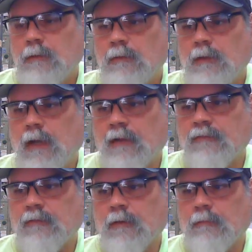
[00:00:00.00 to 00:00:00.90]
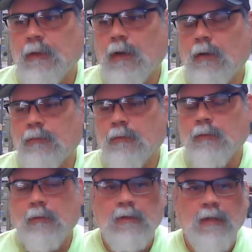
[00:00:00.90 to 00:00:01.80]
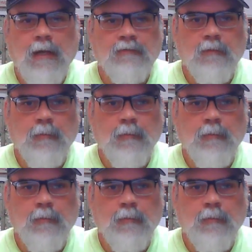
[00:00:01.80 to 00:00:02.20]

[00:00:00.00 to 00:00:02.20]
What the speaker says: You'd ask the owner, or you'd ask the